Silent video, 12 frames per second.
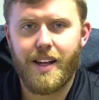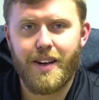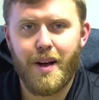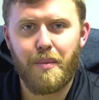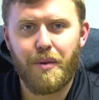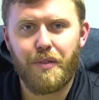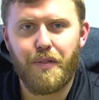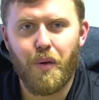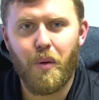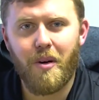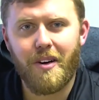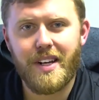Number
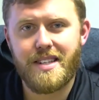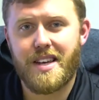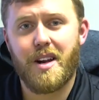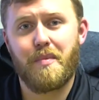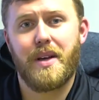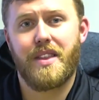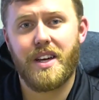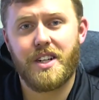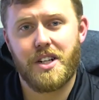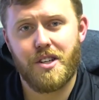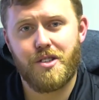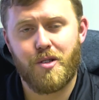4 is going to be the
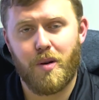adjuster